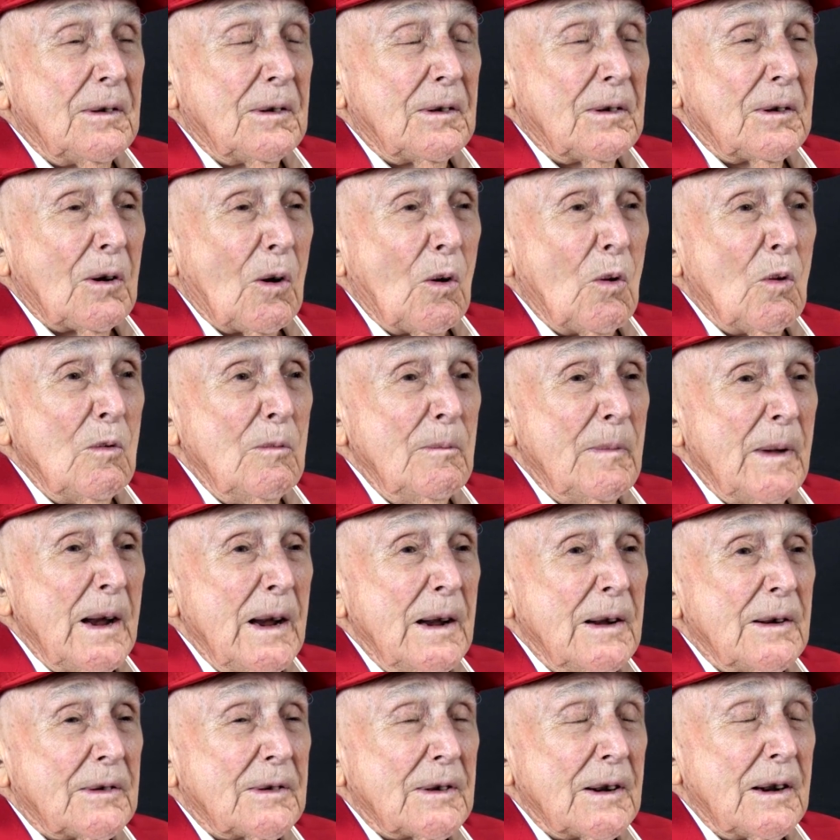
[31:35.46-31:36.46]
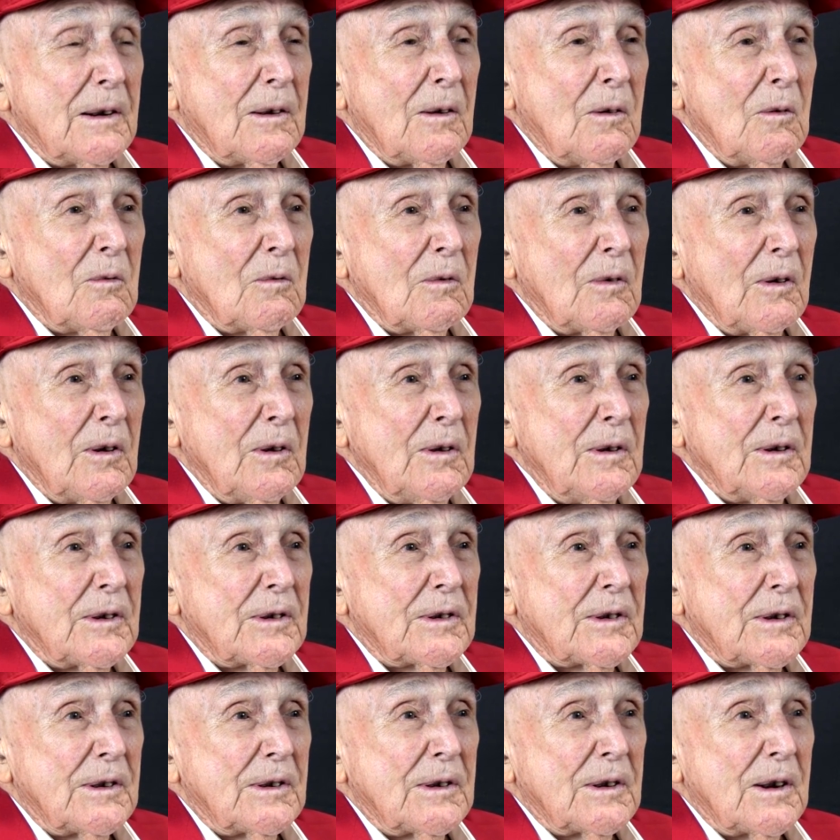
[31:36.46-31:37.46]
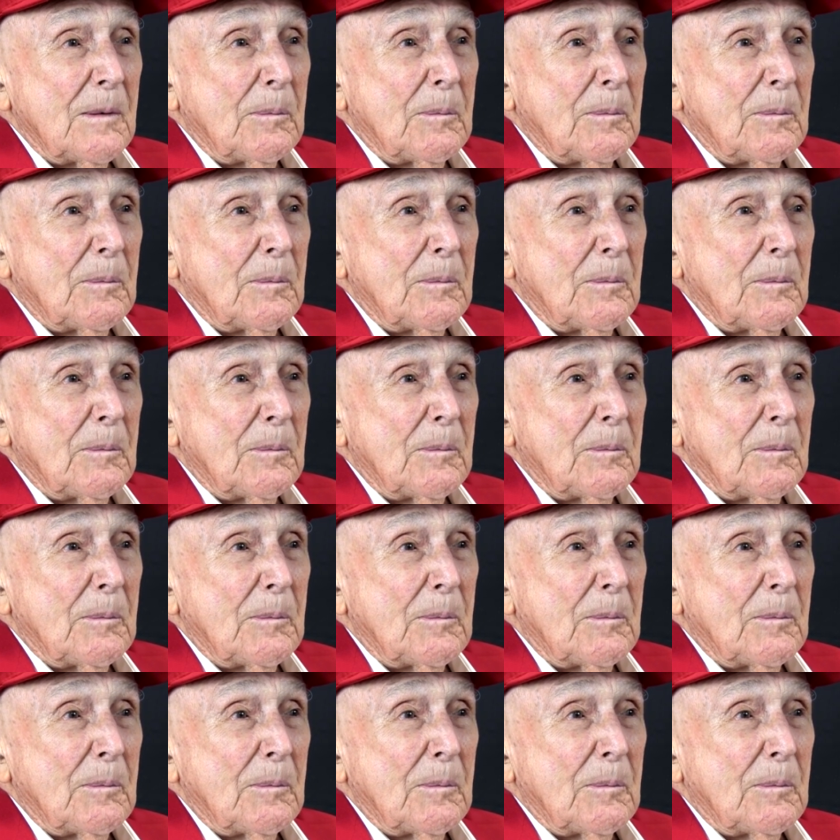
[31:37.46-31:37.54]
told me, he said, "Old Lewis is